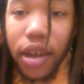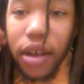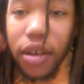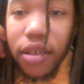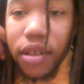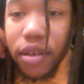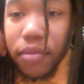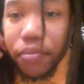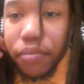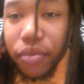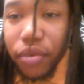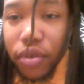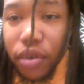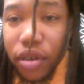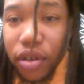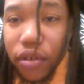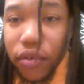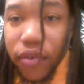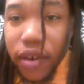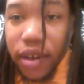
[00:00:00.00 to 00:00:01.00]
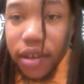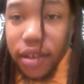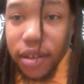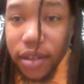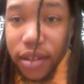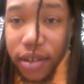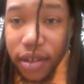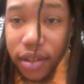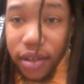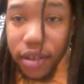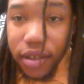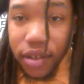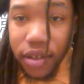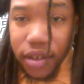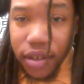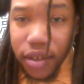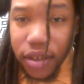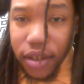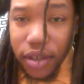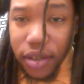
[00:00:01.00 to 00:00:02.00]
they're progressing
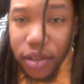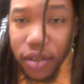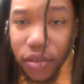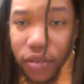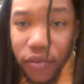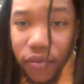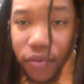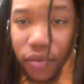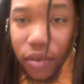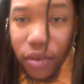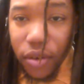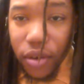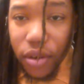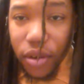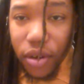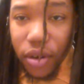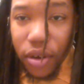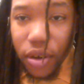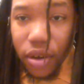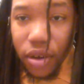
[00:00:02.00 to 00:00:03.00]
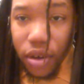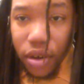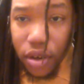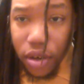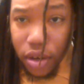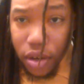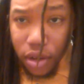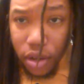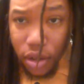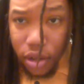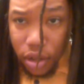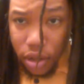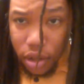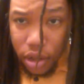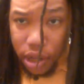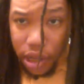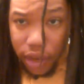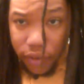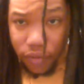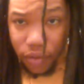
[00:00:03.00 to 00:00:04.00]
so far
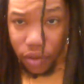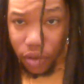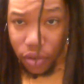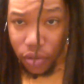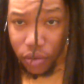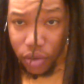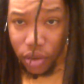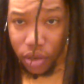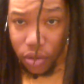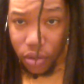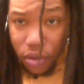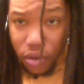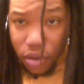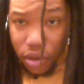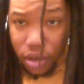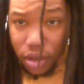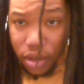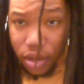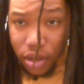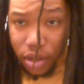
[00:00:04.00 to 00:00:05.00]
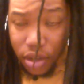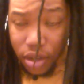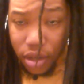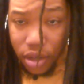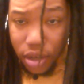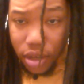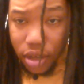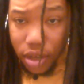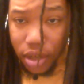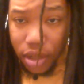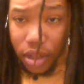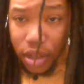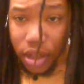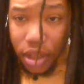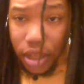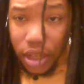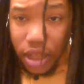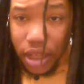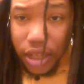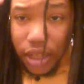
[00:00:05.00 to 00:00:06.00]
after using all these
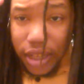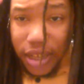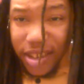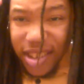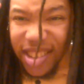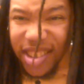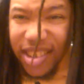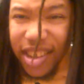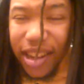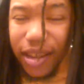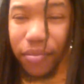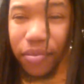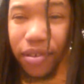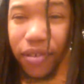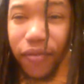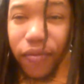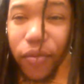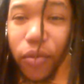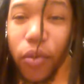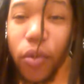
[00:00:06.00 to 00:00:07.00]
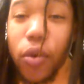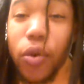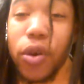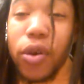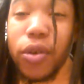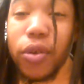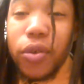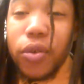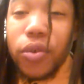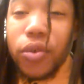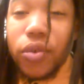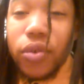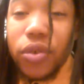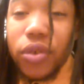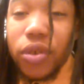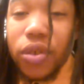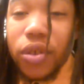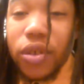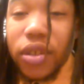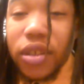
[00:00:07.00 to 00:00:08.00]
types of
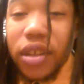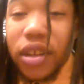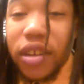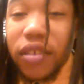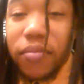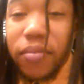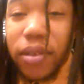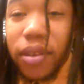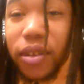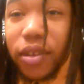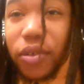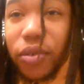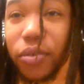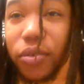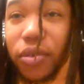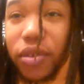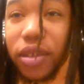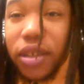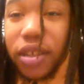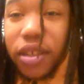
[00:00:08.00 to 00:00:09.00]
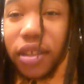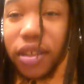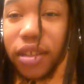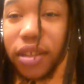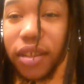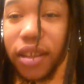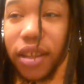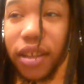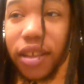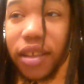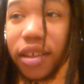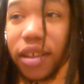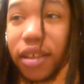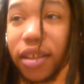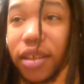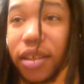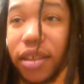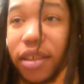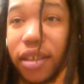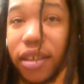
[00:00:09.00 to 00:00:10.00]
oils that I've been using.
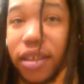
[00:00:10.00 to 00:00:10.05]
Like